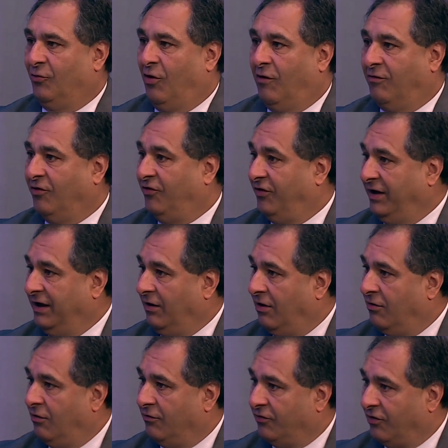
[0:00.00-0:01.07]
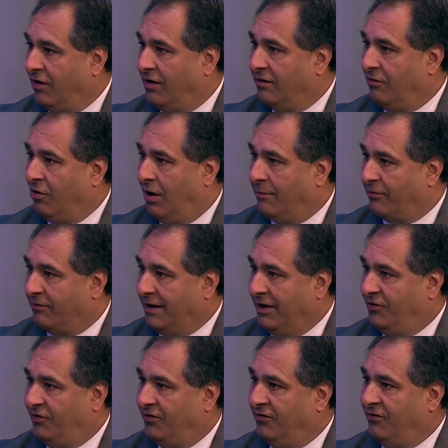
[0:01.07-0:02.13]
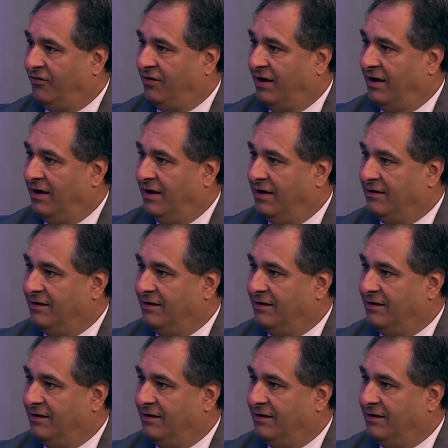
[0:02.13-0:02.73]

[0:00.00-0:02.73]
oversaw operations at